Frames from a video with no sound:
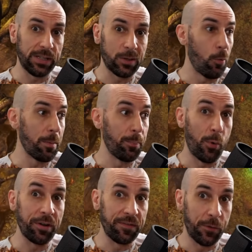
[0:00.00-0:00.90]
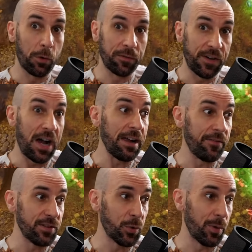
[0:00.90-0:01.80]
like
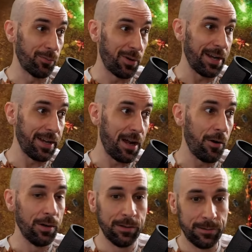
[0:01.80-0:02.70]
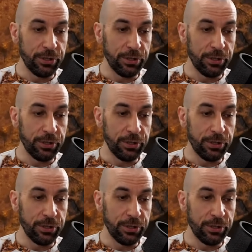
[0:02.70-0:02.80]
1.45 into it right now.